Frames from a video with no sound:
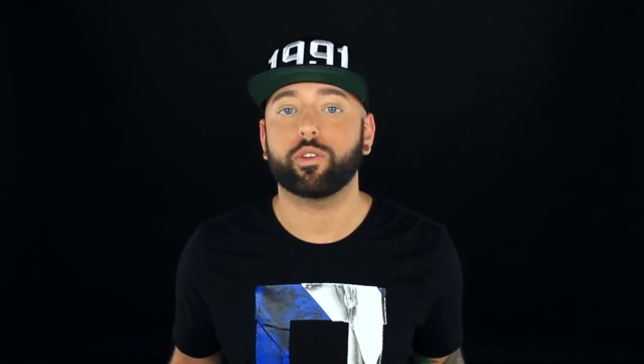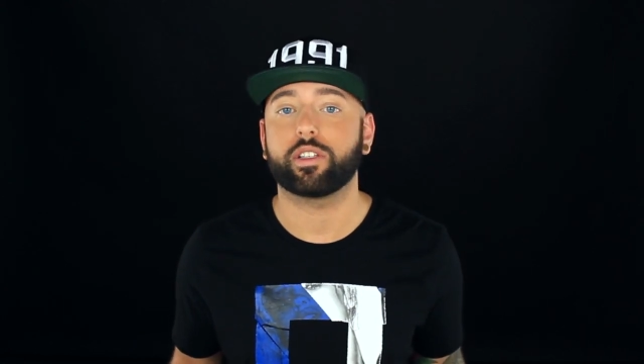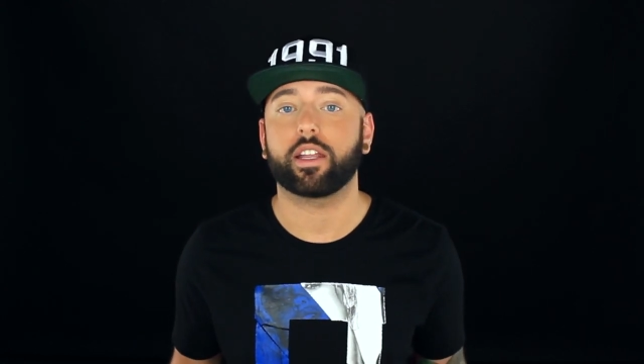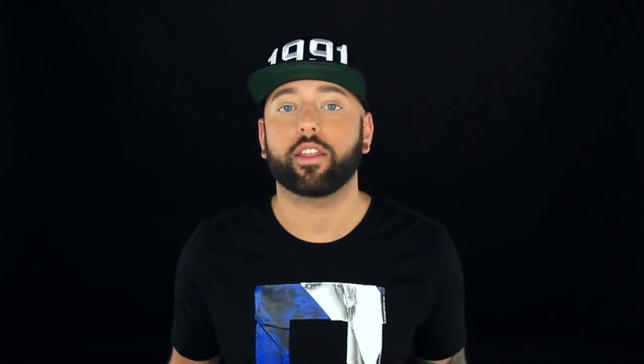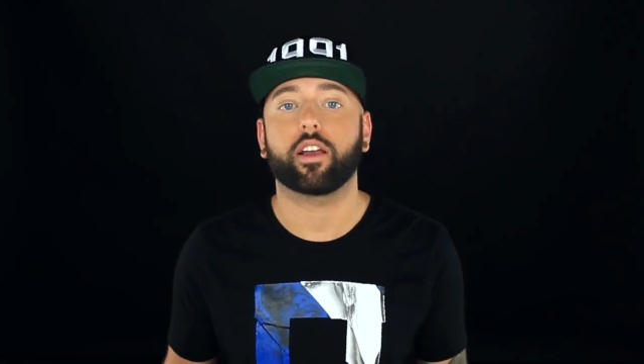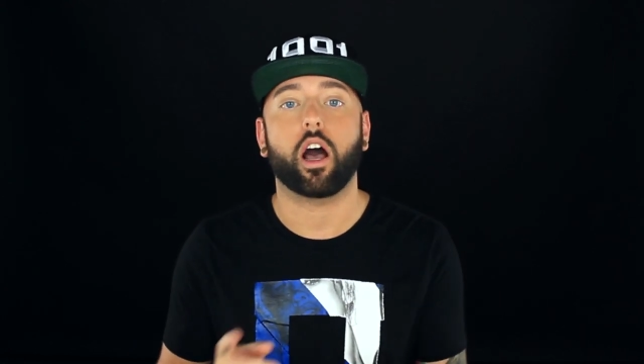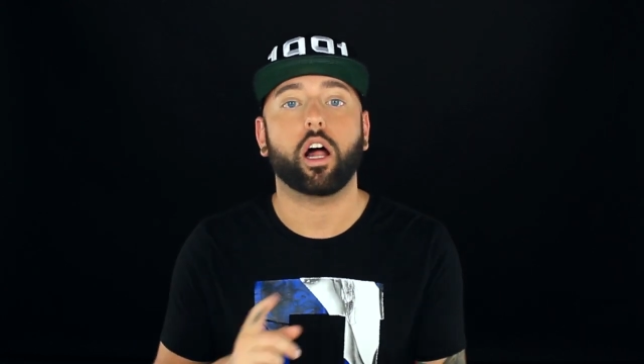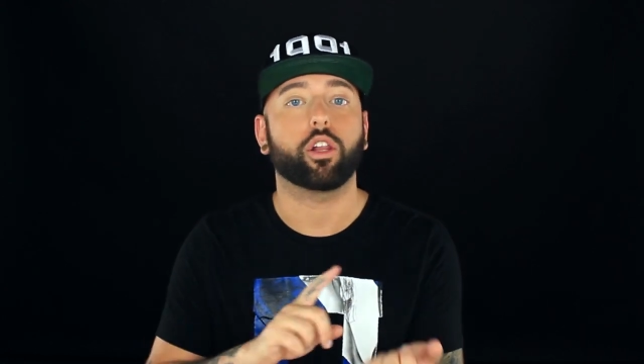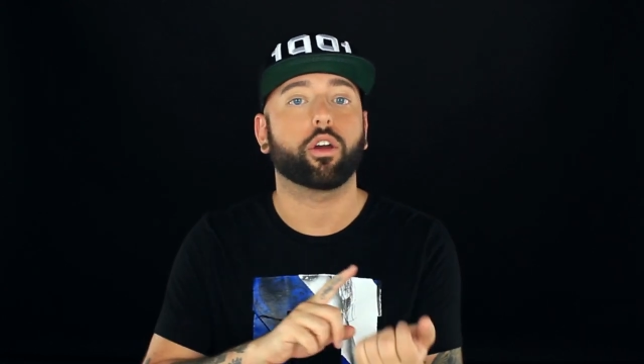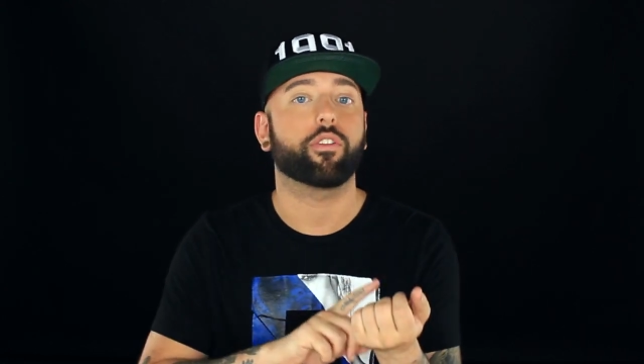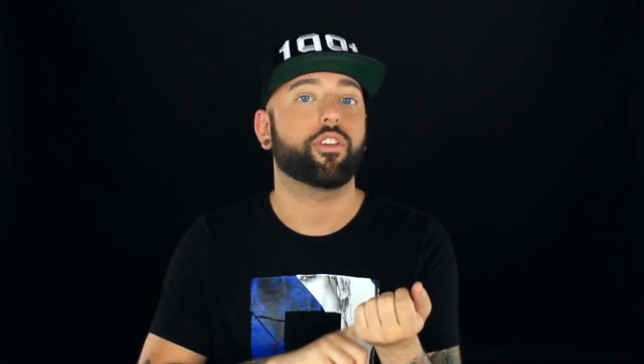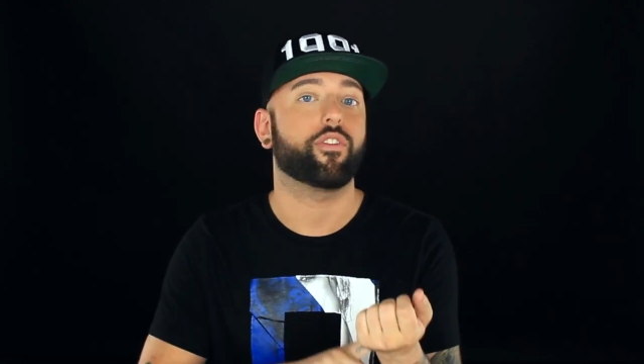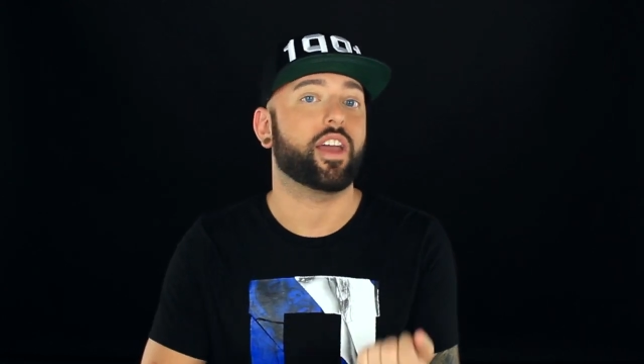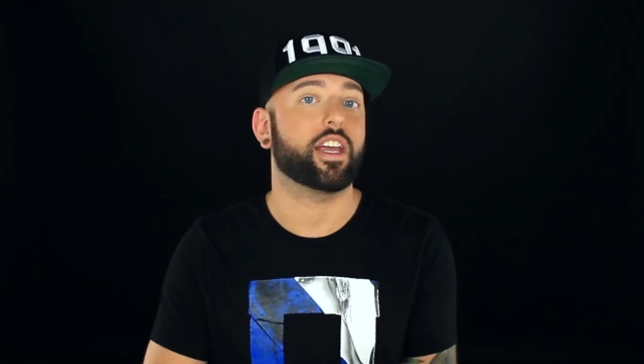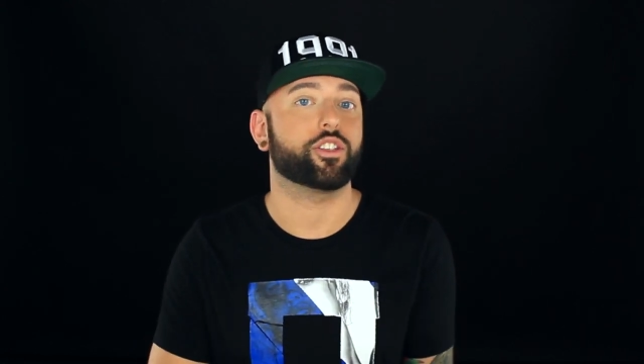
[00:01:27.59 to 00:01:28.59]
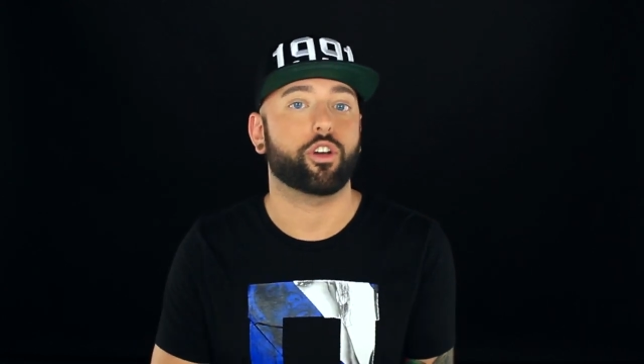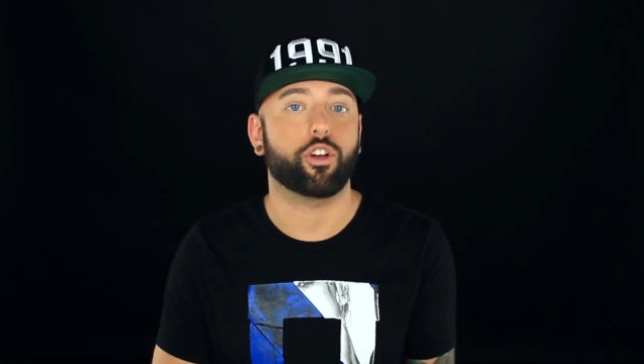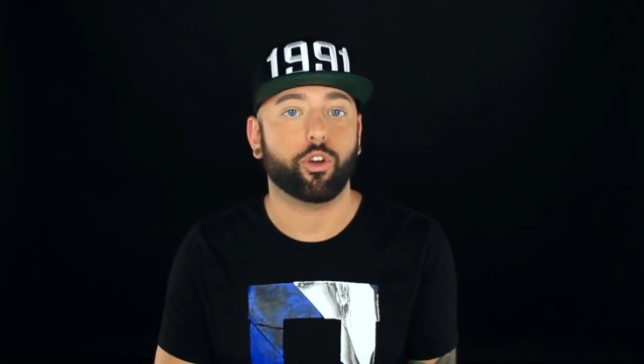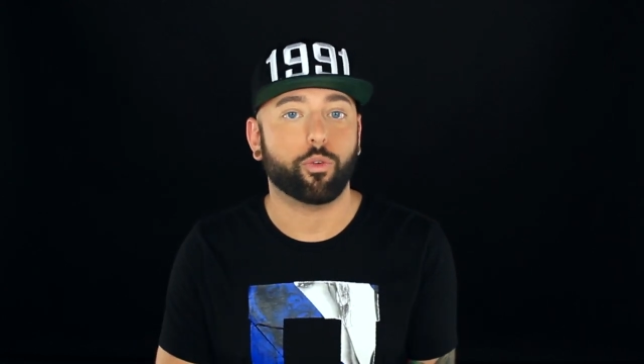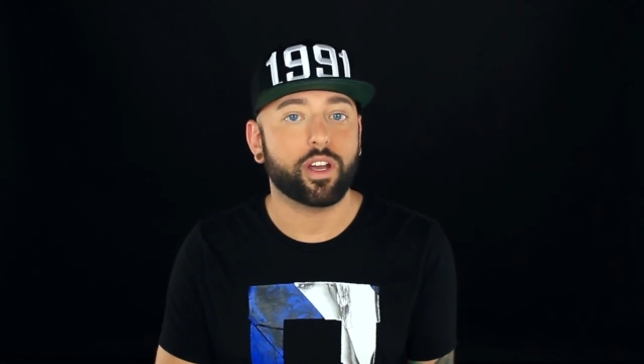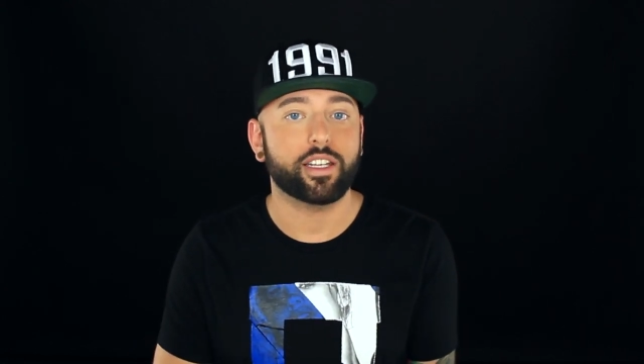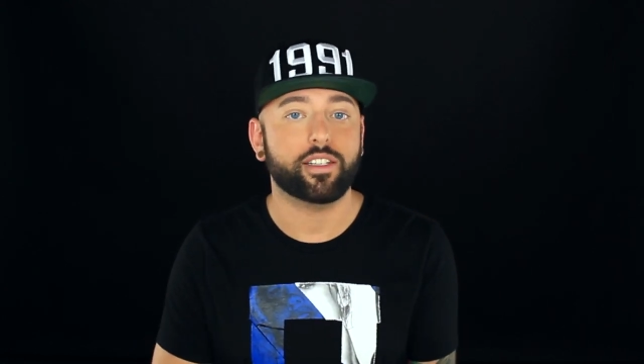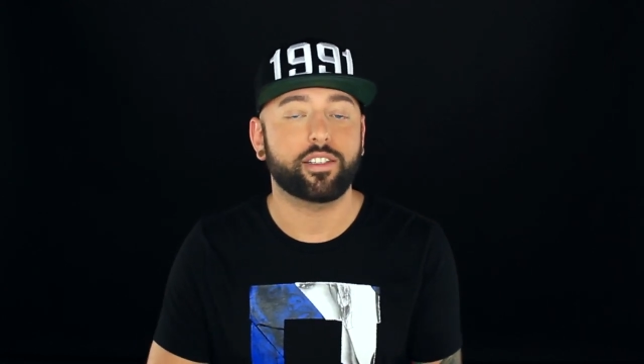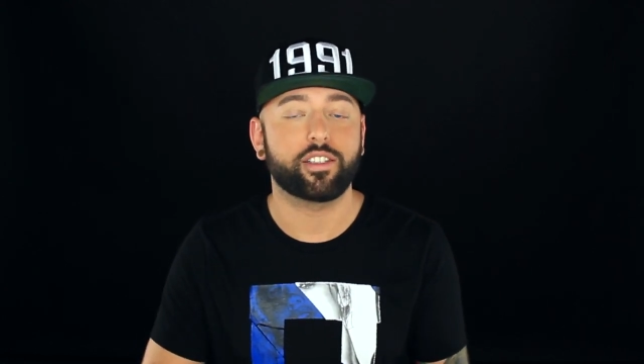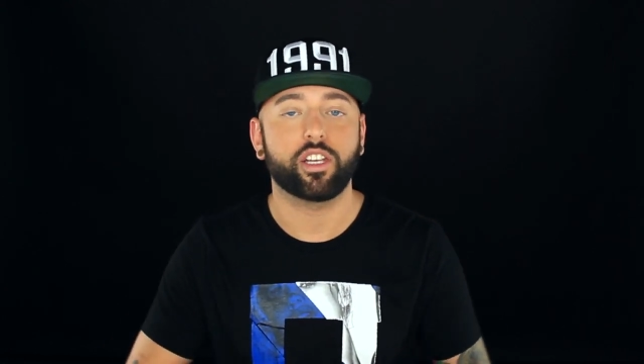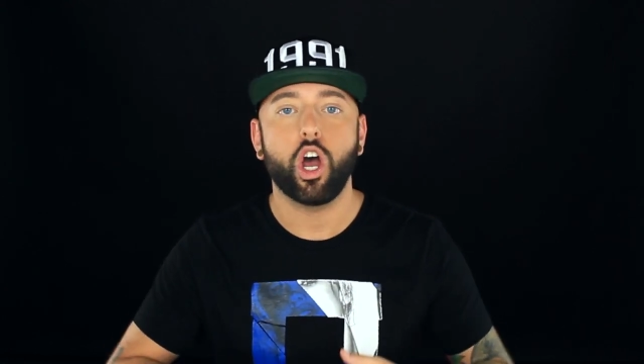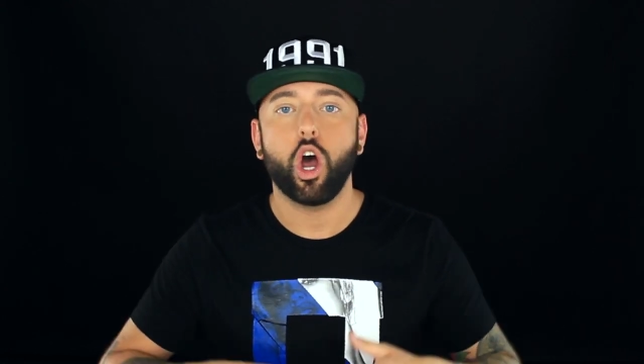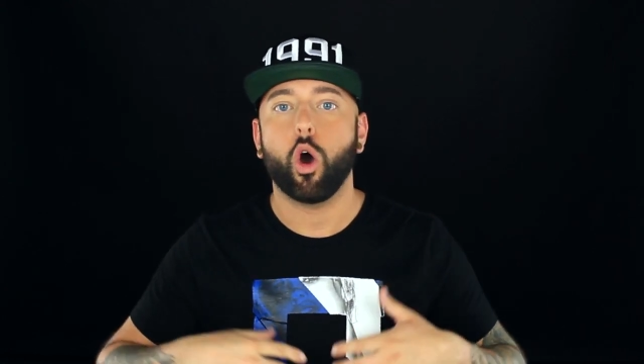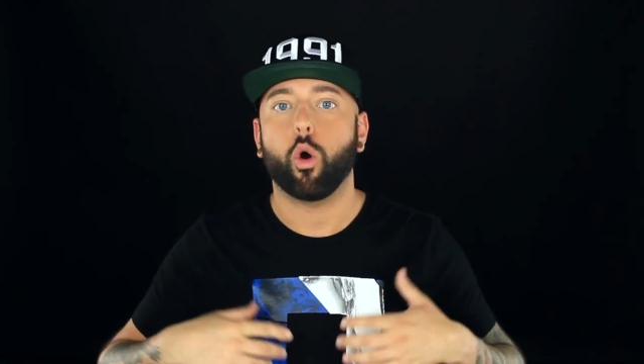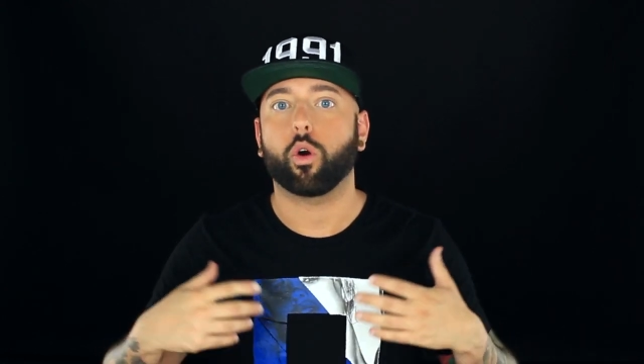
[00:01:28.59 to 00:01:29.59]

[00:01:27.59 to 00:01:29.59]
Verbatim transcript: using the color of the veins on your wrists